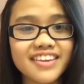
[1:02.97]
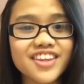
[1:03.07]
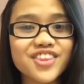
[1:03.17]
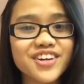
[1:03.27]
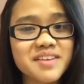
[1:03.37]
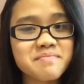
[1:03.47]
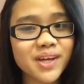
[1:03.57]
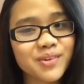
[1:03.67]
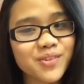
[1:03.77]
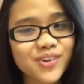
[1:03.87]
The 3
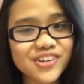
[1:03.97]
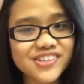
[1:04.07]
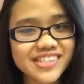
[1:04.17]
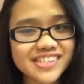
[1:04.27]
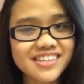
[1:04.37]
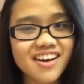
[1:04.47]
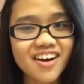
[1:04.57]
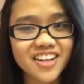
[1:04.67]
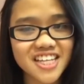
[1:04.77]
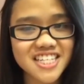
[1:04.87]
main roles
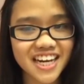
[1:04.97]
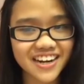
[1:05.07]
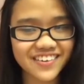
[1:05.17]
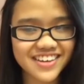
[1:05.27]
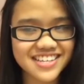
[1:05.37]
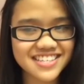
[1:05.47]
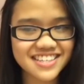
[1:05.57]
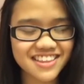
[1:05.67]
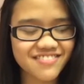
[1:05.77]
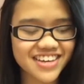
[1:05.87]
are the terrorists,
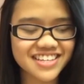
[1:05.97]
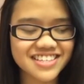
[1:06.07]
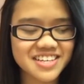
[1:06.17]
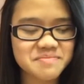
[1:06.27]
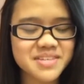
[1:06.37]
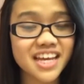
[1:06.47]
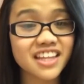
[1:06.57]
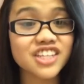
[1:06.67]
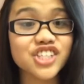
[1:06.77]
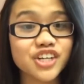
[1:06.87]
the victims,
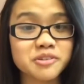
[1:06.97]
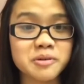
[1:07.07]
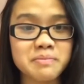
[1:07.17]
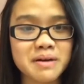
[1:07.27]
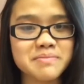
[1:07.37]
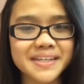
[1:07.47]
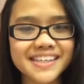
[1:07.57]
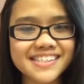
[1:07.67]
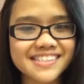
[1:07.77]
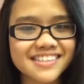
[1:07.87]
and the general
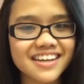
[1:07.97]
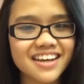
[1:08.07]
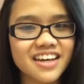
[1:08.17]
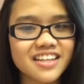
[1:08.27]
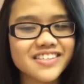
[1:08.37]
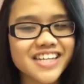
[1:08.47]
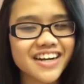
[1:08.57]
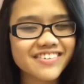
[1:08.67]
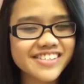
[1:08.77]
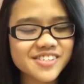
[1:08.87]
publics. The
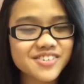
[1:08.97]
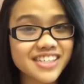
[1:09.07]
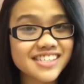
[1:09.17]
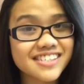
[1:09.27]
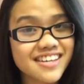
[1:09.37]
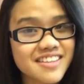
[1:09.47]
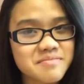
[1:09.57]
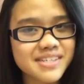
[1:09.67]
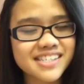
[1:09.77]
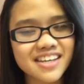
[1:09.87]
terrorists do not see
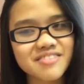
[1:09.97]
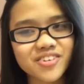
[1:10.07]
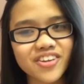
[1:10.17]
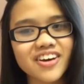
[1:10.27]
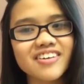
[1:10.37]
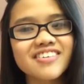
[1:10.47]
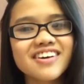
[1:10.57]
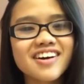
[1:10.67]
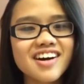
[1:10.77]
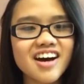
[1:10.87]
them as evil though.
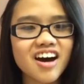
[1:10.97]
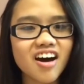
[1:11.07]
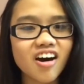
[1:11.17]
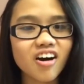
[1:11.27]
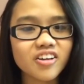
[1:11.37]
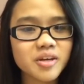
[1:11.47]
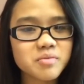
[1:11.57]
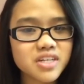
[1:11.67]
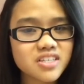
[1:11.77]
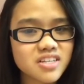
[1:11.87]
All they
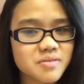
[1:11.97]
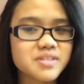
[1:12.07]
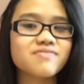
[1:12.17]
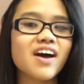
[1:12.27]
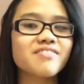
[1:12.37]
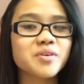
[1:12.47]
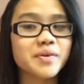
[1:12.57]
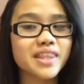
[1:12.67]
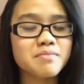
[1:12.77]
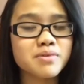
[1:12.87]
want to do is fight for
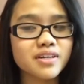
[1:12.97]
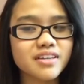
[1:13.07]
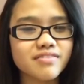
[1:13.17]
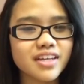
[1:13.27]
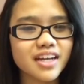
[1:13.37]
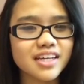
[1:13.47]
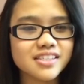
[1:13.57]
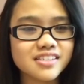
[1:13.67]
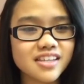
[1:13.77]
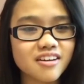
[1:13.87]
what they believe in
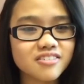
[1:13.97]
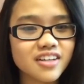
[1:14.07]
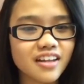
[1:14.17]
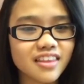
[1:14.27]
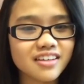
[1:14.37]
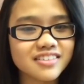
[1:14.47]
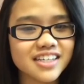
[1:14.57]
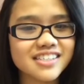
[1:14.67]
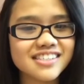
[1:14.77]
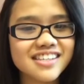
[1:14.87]
and to settle nothing
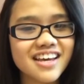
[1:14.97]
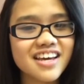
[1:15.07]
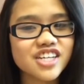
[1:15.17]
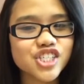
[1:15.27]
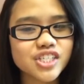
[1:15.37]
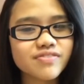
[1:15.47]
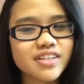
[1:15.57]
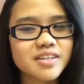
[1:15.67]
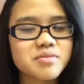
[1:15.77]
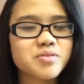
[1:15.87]
less, just
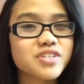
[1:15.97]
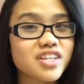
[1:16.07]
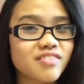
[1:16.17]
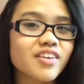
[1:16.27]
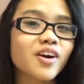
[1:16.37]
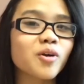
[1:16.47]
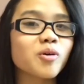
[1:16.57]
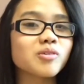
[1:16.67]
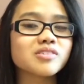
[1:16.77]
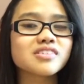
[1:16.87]
for them to achieve their
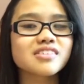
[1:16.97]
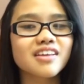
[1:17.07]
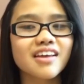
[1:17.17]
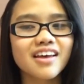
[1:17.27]
goals.